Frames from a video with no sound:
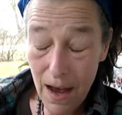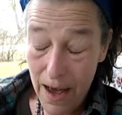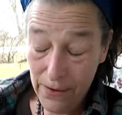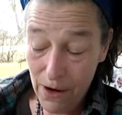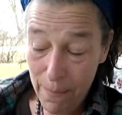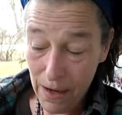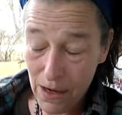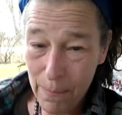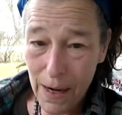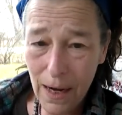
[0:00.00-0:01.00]
I don't know about
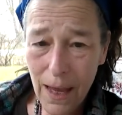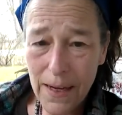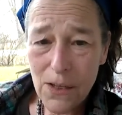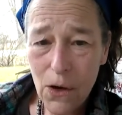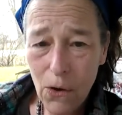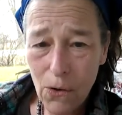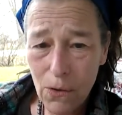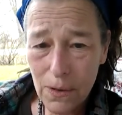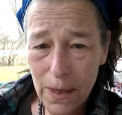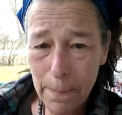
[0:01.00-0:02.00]
you, but I like to
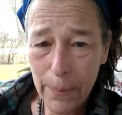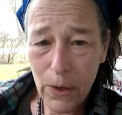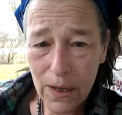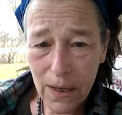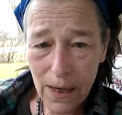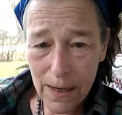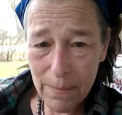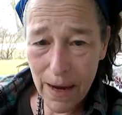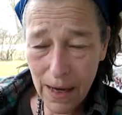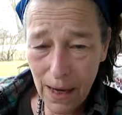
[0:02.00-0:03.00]
hold a book in
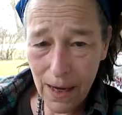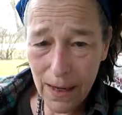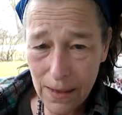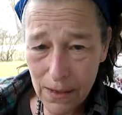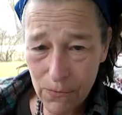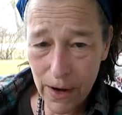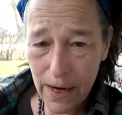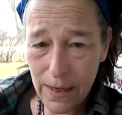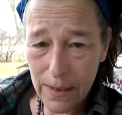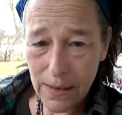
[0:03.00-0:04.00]
my hand and
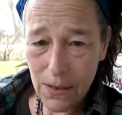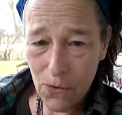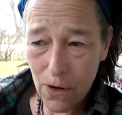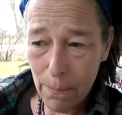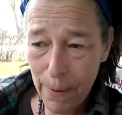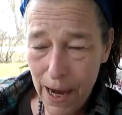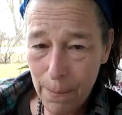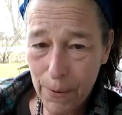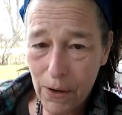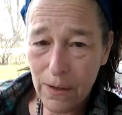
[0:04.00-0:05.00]
read it, or a
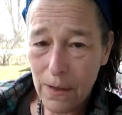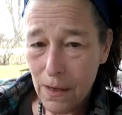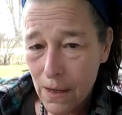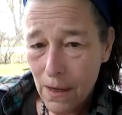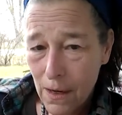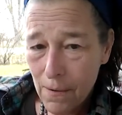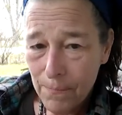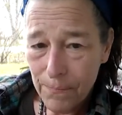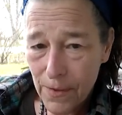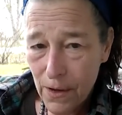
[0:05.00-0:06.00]
paper, and
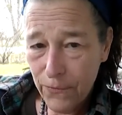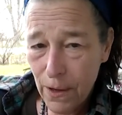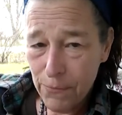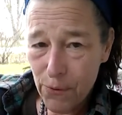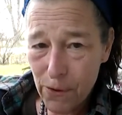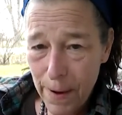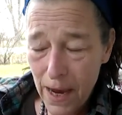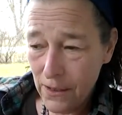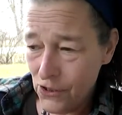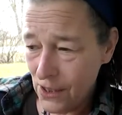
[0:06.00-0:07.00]
flip through the
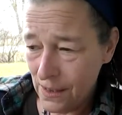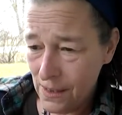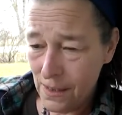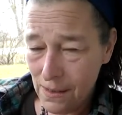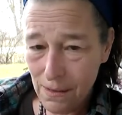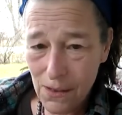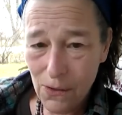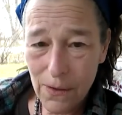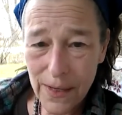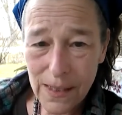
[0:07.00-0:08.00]
pages and do
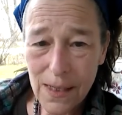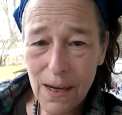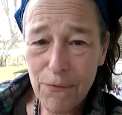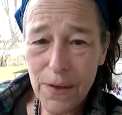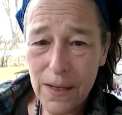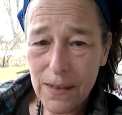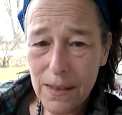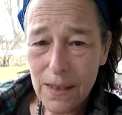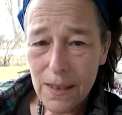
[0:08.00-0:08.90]
all that stuff that